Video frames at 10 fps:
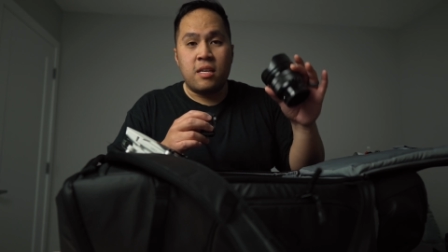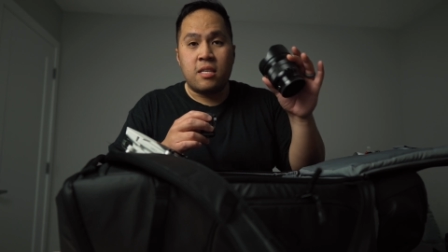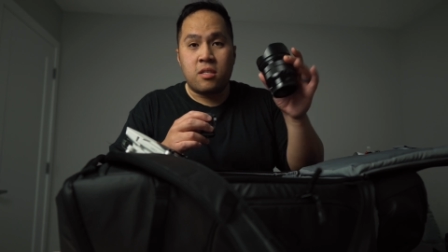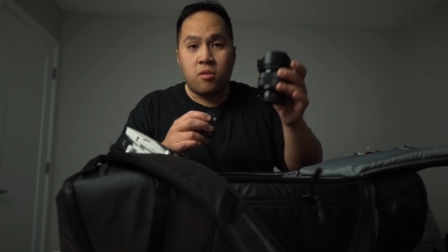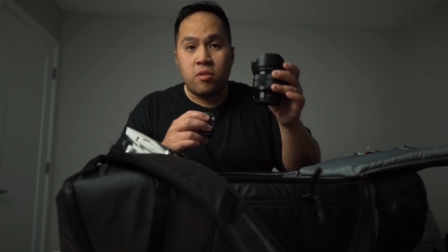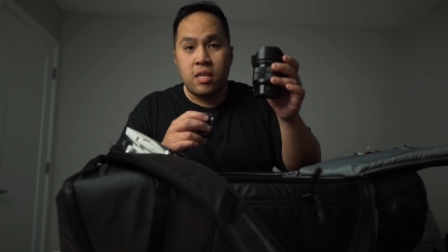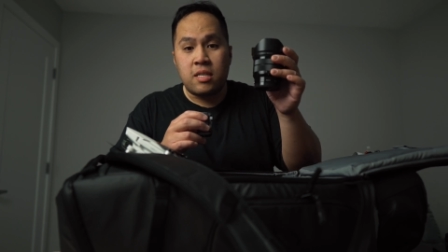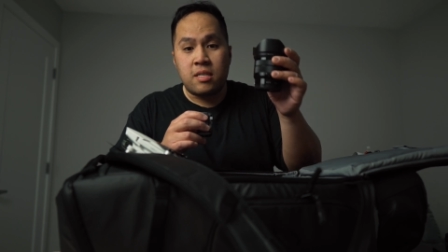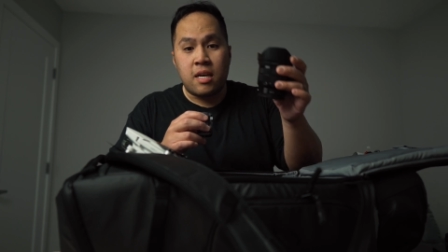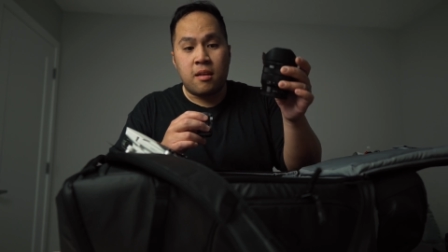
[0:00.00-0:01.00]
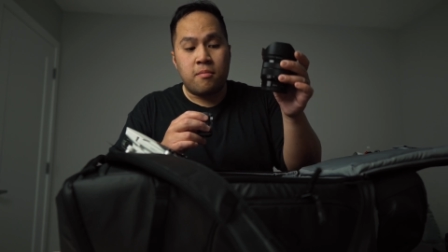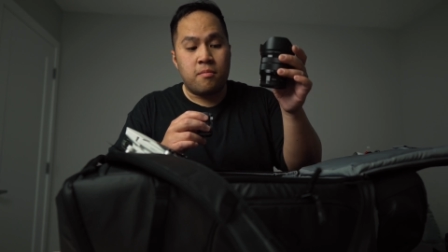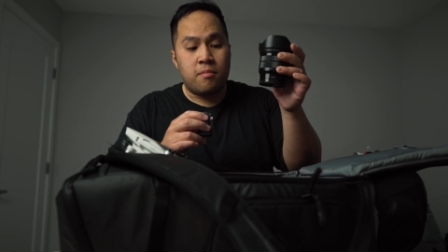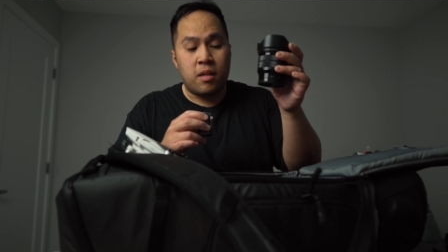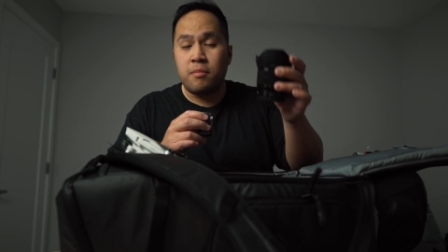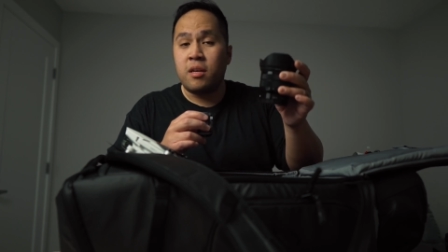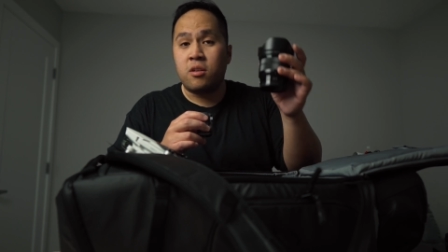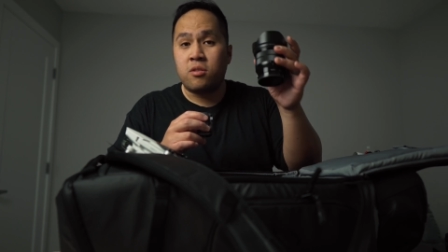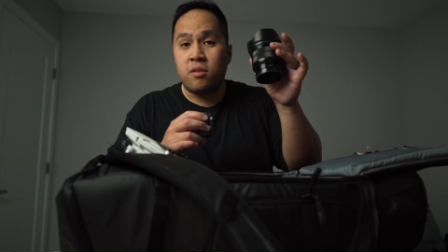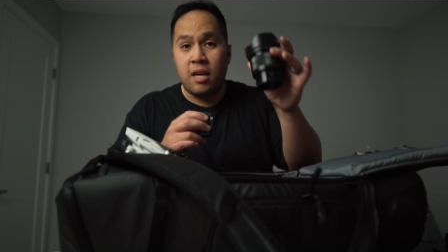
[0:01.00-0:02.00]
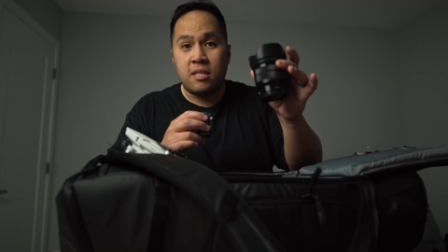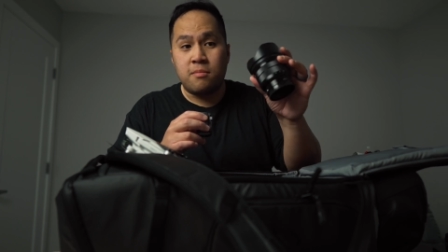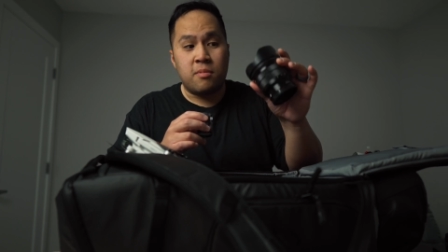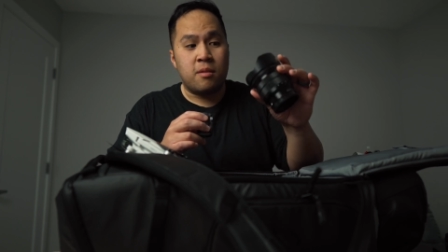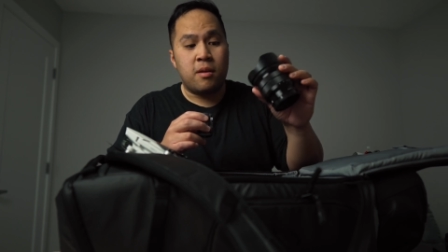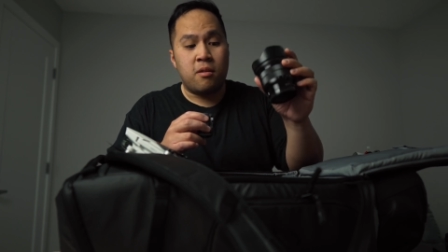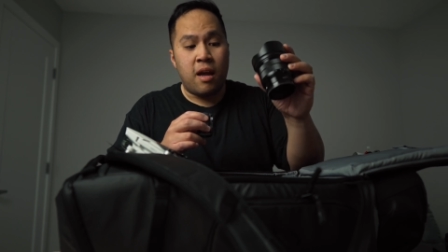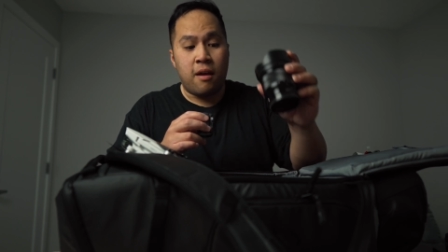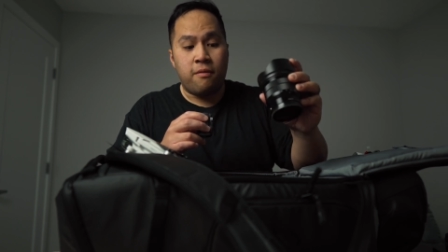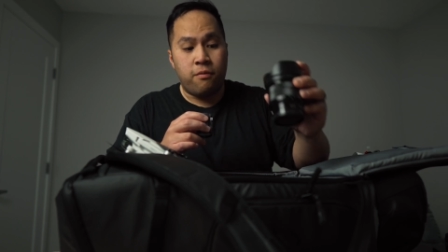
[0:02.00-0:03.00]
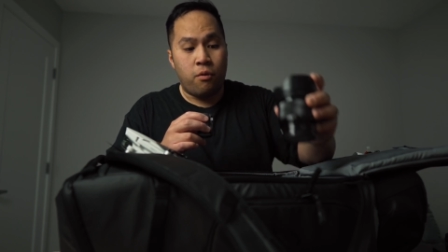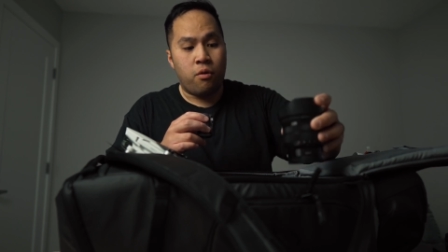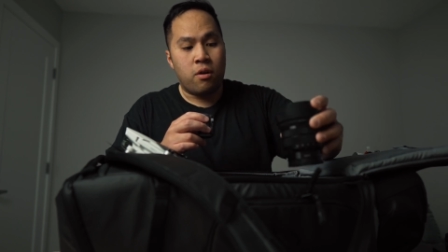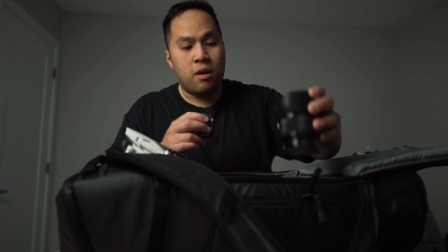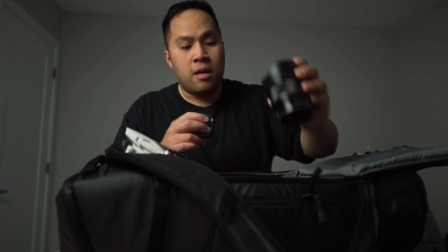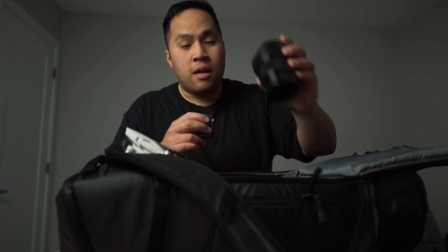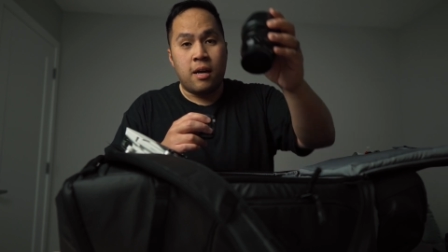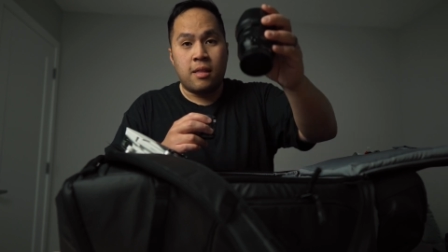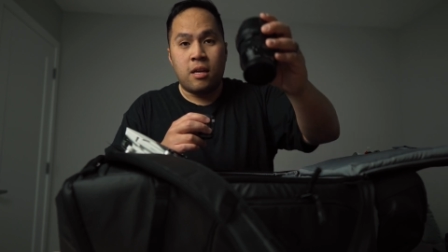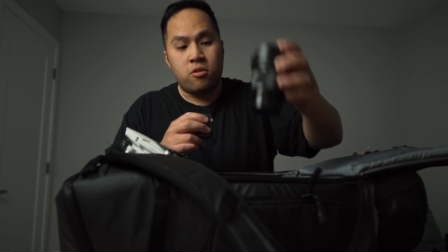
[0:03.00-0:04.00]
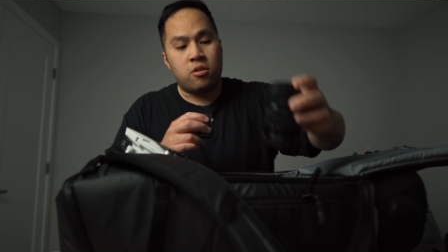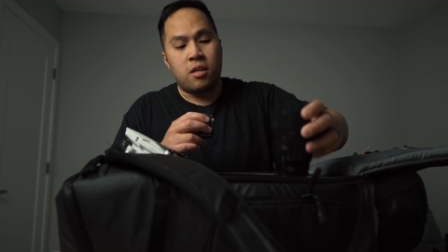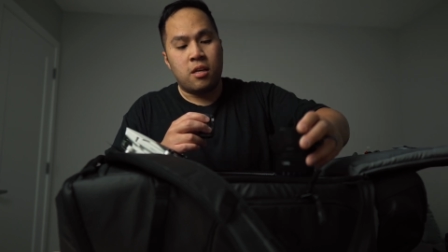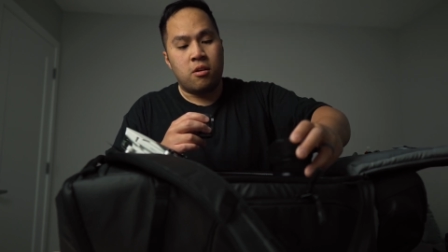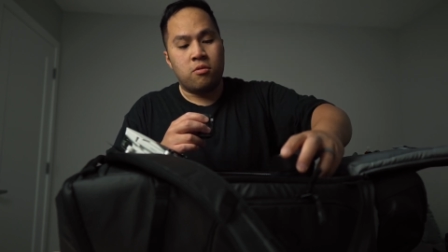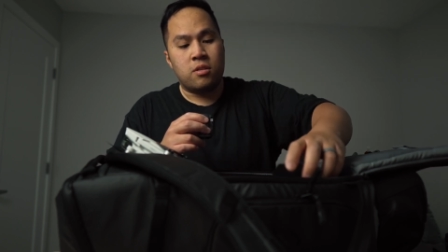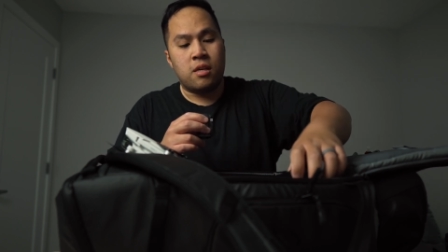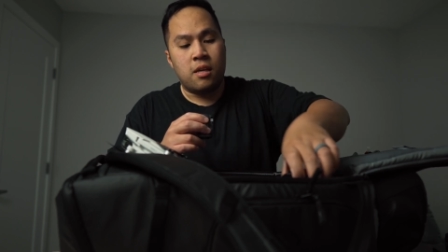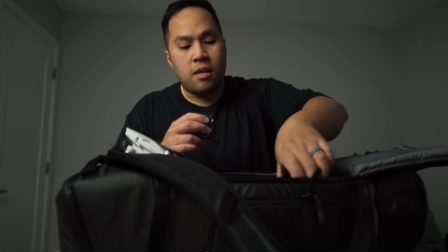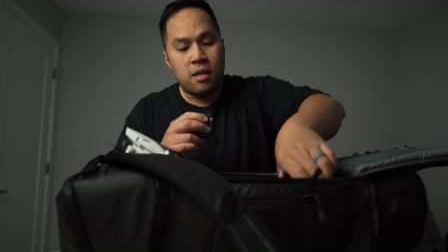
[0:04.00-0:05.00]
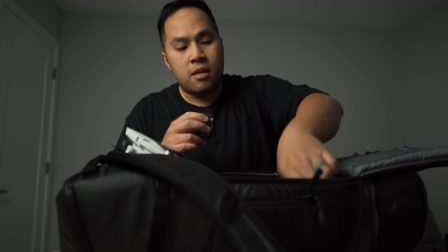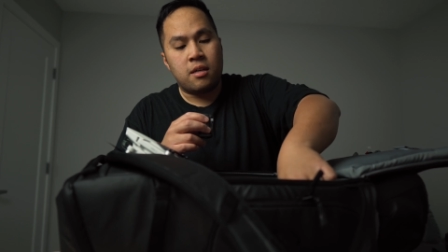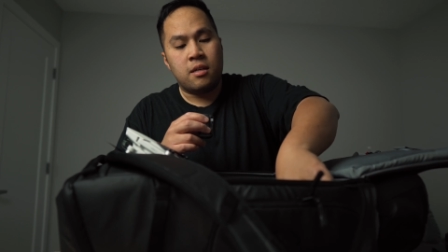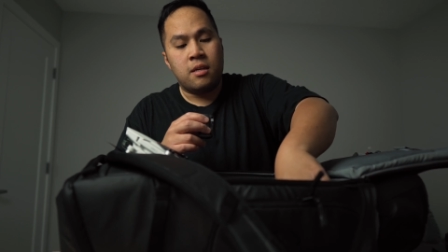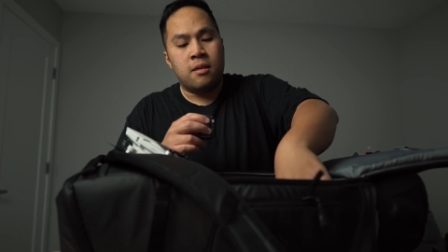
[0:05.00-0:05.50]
the Sony 10 millimeter to 18 millimeter f4, and that usually goes here.